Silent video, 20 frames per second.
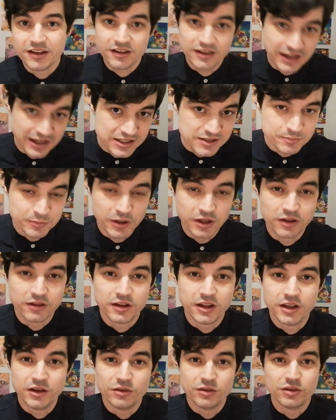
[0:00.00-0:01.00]
dad's
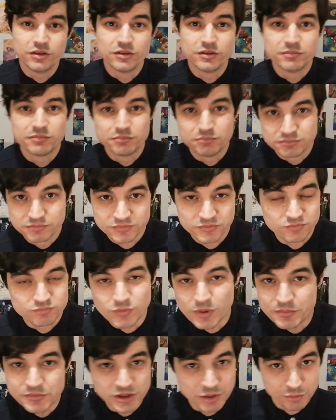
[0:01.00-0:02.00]
birthday or your
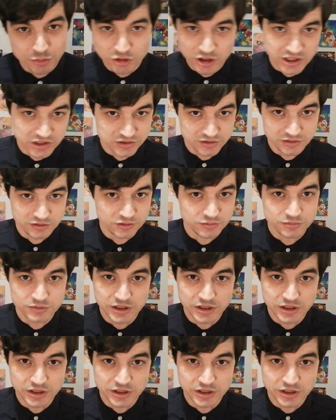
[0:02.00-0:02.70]
mum's operation or,